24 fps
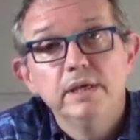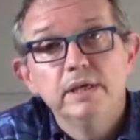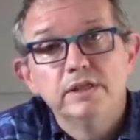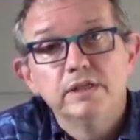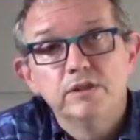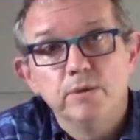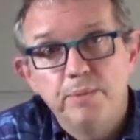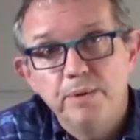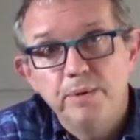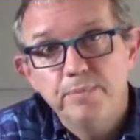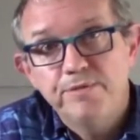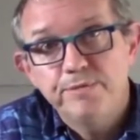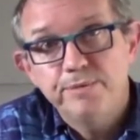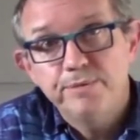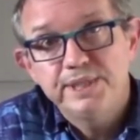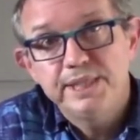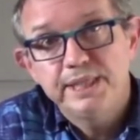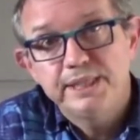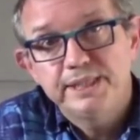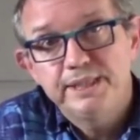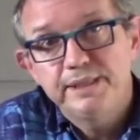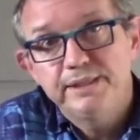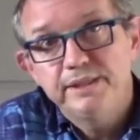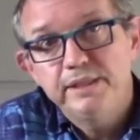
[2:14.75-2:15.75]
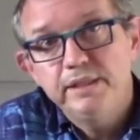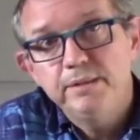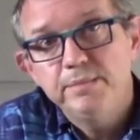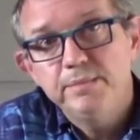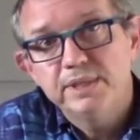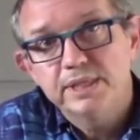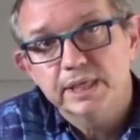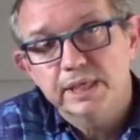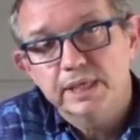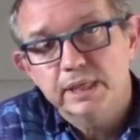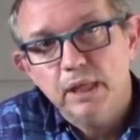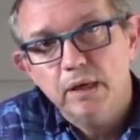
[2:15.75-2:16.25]
So BIM 360 team
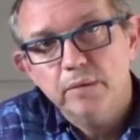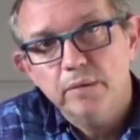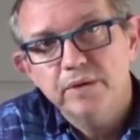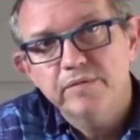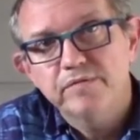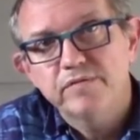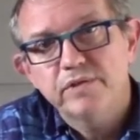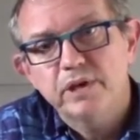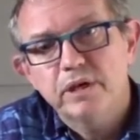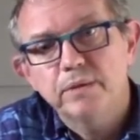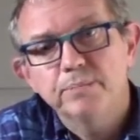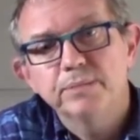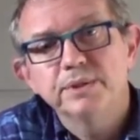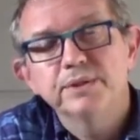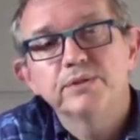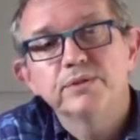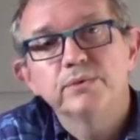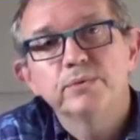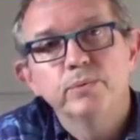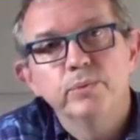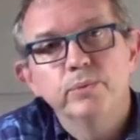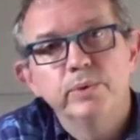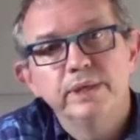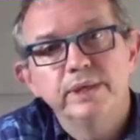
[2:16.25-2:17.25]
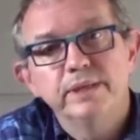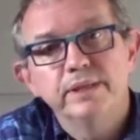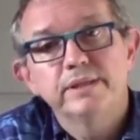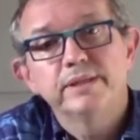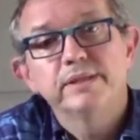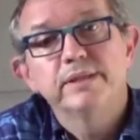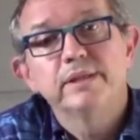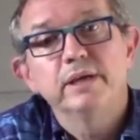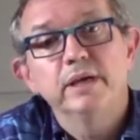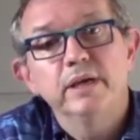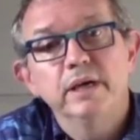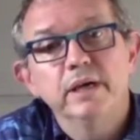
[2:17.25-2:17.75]
is a cloud environment
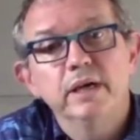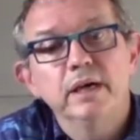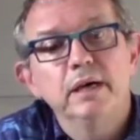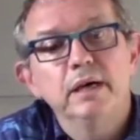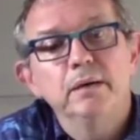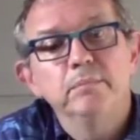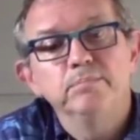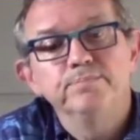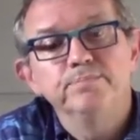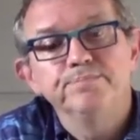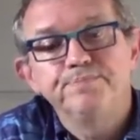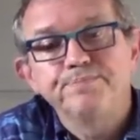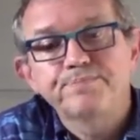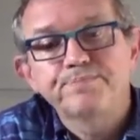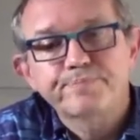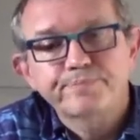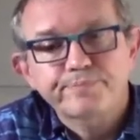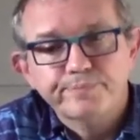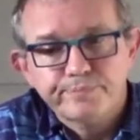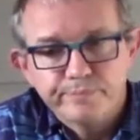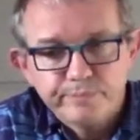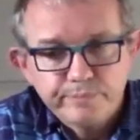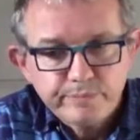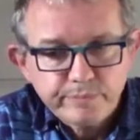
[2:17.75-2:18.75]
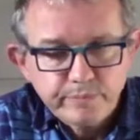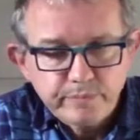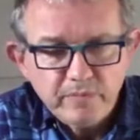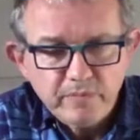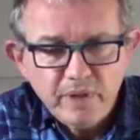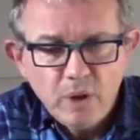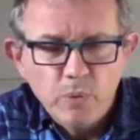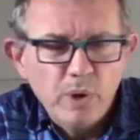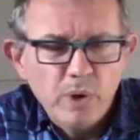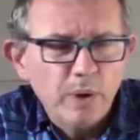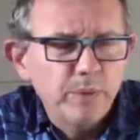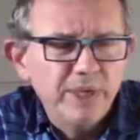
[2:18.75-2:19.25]
with
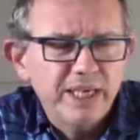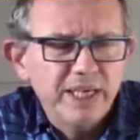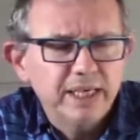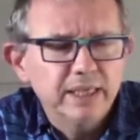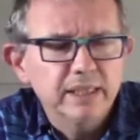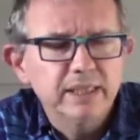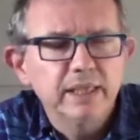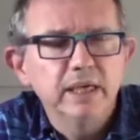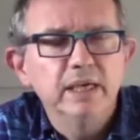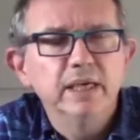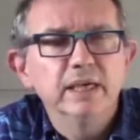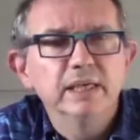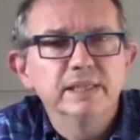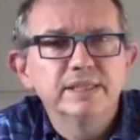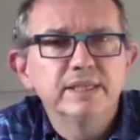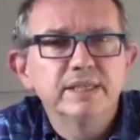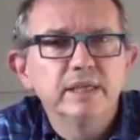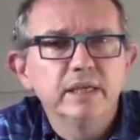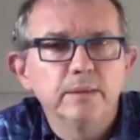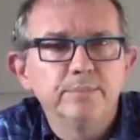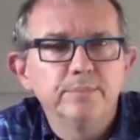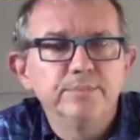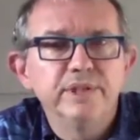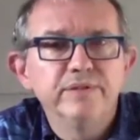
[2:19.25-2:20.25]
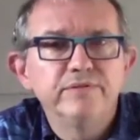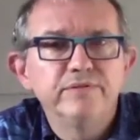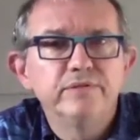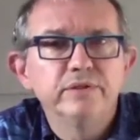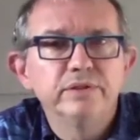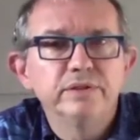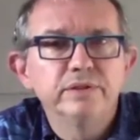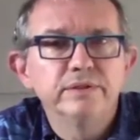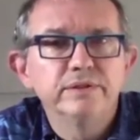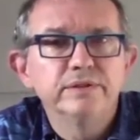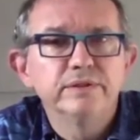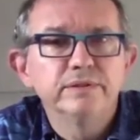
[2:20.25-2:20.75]
where we can set up
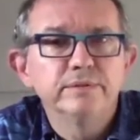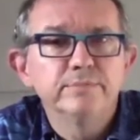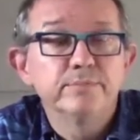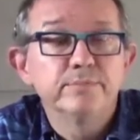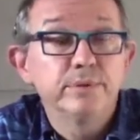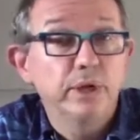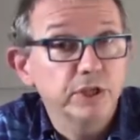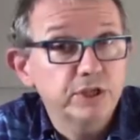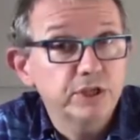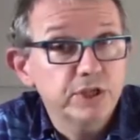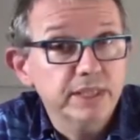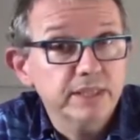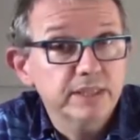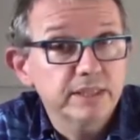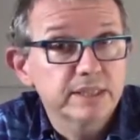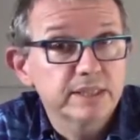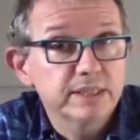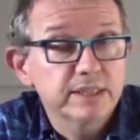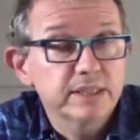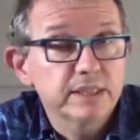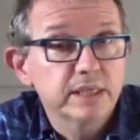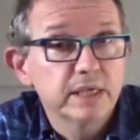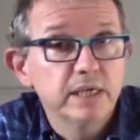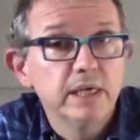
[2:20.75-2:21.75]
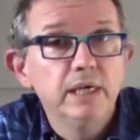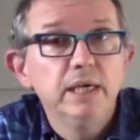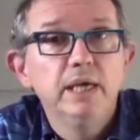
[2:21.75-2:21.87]
different projects.